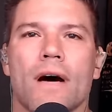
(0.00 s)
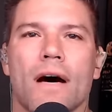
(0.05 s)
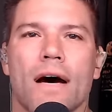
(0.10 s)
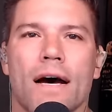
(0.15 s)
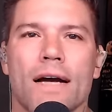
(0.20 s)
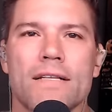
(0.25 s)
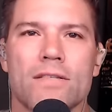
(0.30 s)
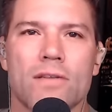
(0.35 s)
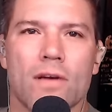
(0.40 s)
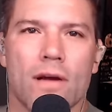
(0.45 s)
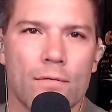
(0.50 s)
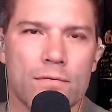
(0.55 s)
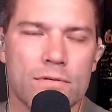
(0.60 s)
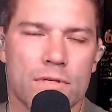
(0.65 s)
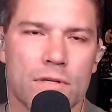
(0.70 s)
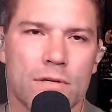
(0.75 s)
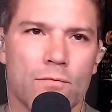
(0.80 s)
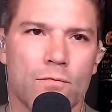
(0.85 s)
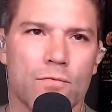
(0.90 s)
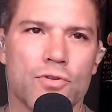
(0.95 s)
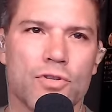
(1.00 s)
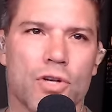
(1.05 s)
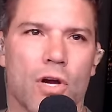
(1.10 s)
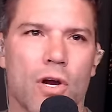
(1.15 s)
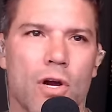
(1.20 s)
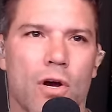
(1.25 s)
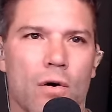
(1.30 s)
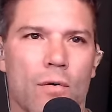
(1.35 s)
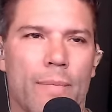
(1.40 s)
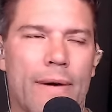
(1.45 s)
I, I was on
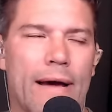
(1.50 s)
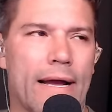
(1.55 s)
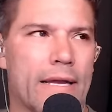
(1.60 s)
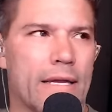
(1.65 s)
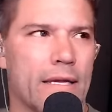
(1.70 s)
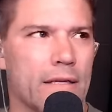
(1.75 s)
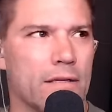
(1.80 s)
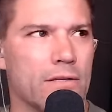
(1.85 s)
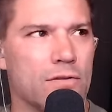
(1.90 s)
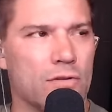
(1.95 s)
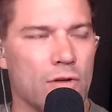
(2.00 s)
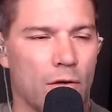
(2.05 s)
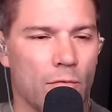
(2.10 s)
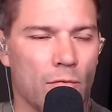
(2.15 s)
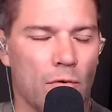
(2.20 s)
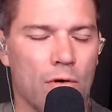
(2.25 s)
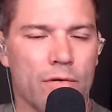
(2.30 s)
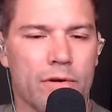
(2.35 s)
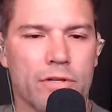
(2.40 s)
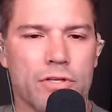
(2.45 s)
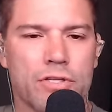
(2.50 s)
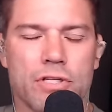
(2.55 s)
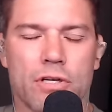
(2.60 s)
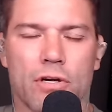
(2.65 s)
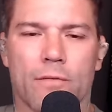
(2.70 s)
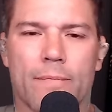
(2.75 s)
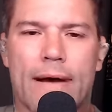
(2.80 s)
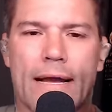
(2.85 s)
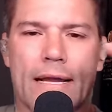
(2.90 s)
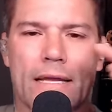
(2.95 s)
Joe back in, on Rogan's
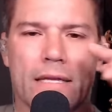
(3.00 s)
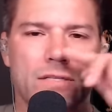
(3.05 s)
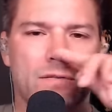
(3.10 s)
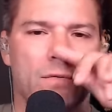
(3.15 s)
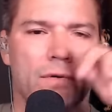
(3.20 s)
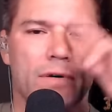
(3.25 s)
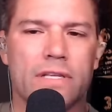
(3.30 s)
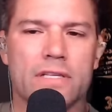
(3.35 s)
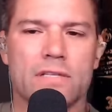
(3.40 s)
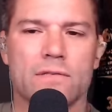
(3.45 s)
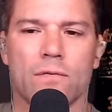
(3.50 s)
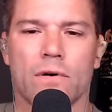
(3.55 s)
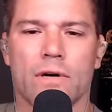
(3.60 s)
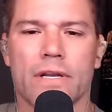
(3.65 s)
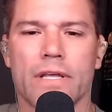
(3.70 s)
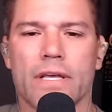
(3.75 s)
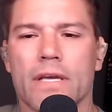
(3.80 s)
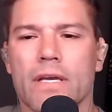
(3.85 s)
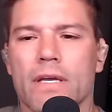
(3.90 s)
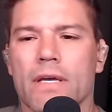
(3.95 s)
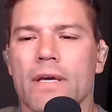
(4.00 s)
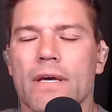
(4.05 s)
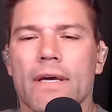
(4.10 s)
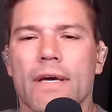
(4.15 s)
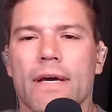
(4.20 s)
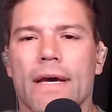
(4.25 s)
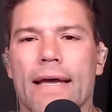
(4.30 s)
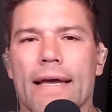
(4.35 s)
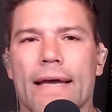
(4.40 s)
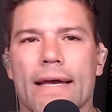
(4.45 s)
show back in twenty twenty.
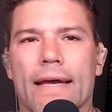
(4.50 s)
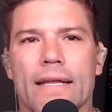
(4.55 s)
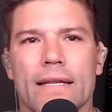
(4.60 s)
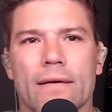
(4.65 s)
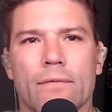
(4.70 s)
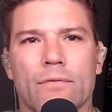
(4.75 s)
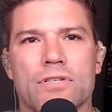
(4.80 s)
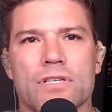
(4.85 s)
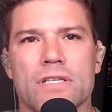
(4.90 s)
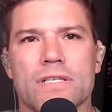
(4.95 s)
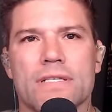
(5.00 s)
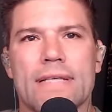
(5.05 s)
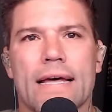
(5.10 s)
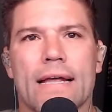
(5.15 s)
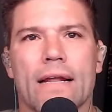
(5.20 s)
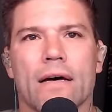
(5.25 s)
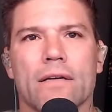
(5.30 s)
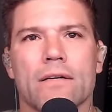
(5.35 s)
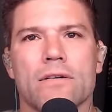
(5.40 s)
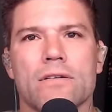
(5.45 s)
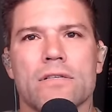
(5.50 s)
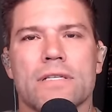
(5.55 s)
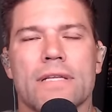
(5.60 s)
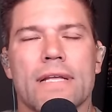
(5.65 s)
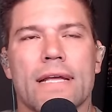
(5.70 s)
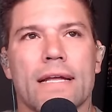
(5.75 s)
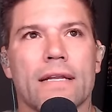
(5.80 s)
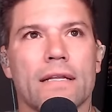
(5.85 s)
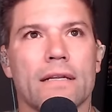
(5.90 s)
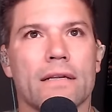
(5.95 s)
And it was just that
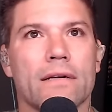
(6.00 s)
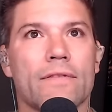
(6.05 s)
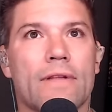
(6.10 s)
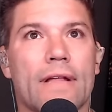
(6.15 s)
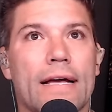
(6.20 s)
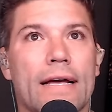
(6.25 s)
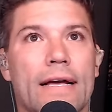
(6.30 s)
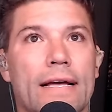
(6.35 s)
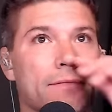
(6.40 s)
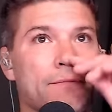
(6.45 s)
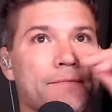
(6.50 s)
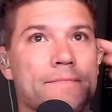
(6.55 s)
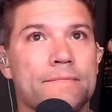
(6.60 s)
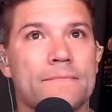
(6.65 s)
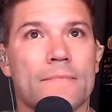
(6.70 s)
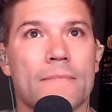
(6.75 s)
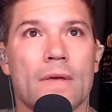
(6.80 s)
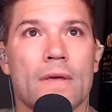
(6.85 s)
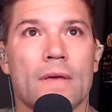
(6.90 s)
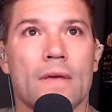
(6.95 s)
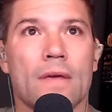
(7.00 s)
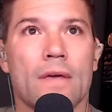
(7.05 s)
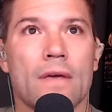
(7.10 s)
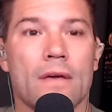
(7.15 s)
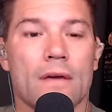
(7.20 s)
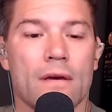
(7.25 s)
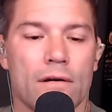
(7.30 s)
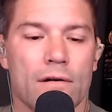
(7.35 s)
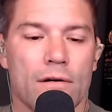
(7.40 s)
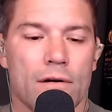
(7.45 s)
understanding of like,
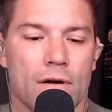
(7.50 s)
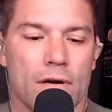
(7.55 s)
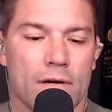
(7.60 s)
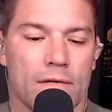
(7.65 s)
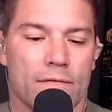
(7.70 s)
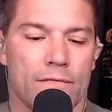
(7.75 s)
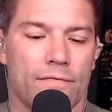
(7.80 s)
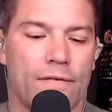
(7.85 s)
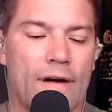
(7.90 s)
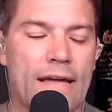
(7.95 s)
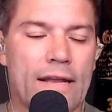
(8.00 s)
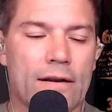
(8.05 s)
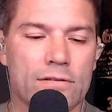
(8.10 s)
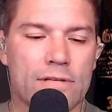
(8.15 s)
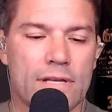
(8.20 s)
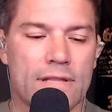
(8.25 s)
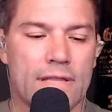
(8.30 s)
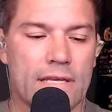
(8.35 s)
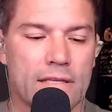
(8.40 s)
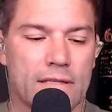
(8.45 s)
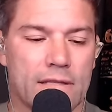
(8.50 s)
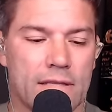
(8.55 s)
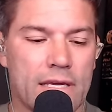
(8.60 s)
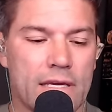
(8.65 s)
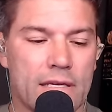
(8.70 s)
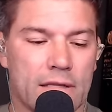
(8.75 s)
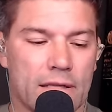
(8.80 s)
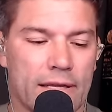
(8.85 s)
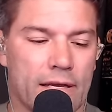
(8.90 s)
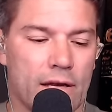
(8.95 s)
fighters, I think, think
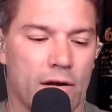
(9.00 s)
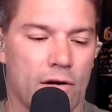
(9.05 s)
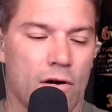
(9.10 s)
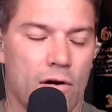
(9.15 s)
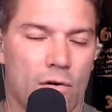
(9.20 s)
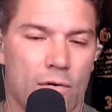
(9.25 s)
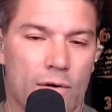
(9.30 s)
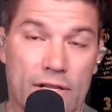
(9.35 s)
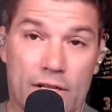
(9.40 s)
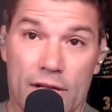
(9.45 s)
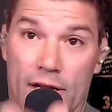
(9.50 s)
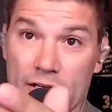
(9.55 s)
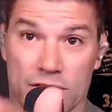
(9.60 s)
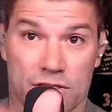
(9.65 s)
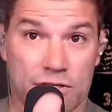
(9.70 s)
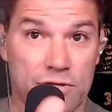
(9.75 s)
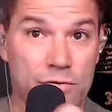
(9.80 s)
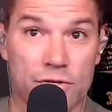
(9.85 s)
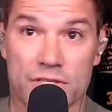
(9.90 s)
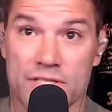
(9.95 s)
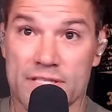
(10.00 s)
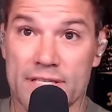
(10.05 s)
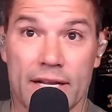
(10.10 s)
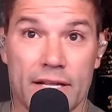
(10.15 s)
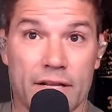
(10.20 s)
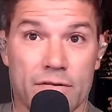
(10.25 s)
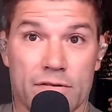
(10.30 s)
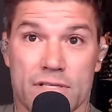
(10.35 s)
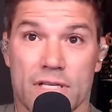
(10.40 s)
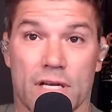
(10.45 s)
like, oh, I just you just said it
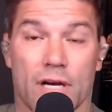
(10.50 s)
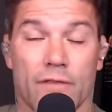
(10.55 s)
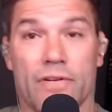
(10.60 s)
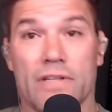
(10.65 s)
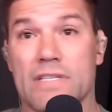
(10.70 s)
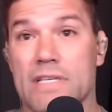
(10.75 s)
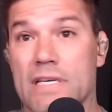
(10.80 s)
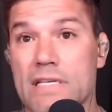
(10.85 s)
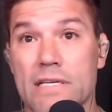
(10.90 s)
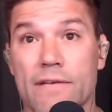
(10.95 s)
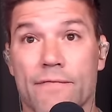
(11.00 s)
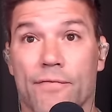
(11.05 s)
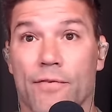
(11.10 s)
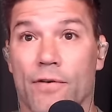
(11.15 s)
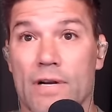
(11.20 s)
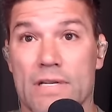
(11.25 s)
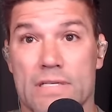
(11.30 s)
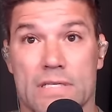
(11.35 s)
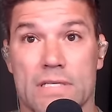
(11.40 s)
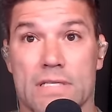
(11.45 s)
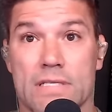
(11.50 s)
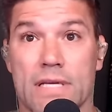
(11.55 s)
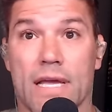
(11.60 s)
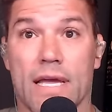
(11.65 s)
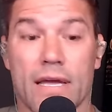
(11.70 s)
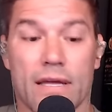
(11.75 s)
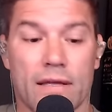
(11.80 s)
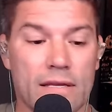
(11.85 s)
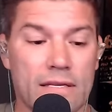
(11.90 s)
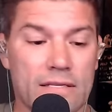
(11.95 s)
yourself. And it's easy for us to say
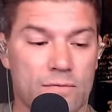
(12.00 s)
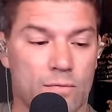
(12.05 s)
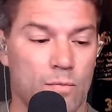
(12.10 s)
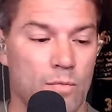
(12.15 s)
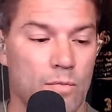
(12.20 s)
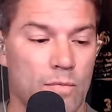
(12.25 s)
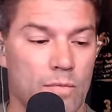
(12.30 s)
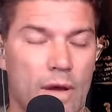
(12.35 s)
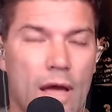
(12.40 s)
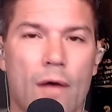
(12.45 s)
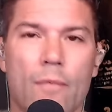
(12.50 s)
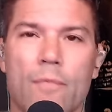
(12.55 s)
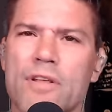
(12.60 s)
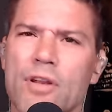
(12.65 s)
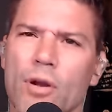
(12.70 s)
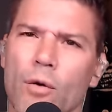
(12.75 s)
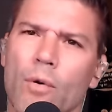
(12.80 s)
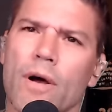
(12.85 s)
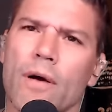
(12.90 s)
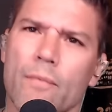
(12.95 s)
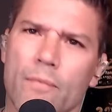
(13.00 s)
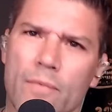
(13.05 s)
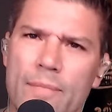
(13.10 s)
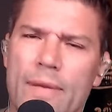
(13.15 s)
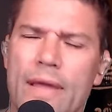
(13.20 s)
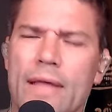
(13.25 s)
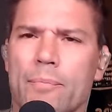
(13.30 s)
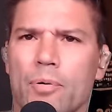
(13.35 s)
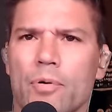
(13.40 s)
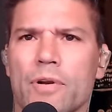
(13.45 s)
it is, oh, you know what? We
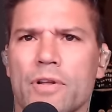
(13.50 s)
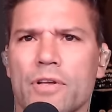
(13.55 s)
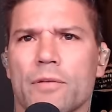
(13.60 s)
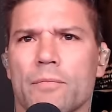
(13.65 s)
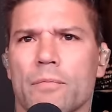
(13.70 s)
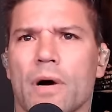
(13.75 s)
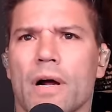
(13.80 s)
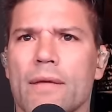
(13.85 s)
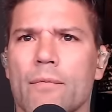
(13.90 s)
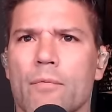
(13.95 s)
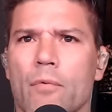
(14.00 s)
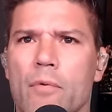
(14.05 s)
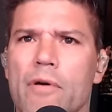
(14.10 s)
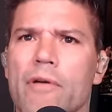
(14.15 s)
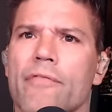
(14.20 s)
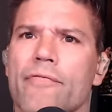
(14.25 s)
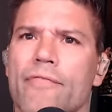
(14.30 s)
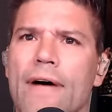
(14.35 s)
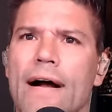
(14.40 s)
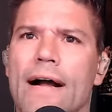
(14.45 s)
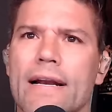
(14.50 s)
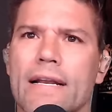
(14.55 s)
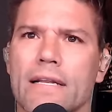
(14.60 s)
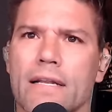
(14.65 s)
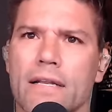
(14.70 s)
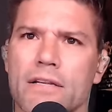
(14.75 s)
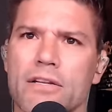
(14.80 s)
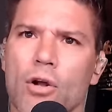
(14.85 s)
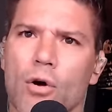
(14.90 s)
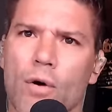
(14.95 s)
made pretty good money when we were fighting
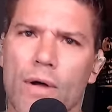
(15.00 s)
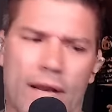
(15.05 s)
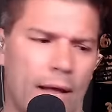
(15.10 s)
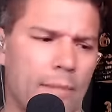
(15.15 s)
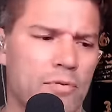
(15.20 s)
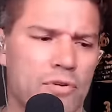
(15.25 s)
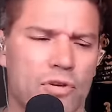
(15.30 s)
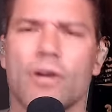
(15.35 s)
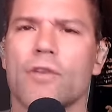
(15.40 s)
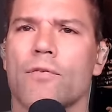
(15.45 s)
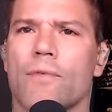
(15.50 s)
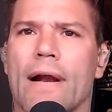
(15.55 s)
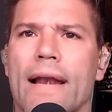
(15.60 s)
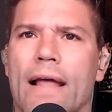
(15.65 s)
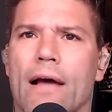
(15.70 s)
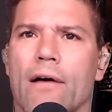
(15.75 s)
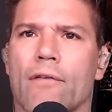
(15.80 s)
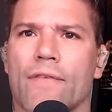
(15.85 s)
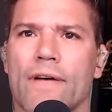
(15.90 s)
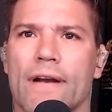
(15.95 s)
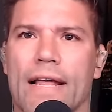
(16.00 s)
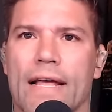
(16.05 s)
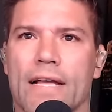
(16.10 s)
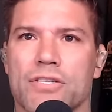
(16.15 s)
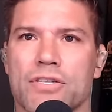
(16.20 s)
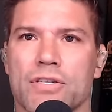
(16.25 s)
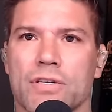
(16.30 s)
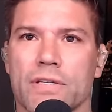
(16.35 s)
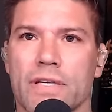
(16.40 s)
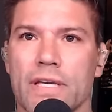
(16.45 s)
and, you know, and I'm good right now
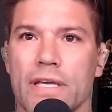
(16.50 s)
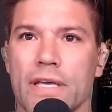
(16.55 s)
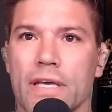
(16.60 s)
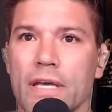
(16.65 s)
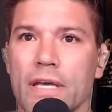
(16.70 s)
financially.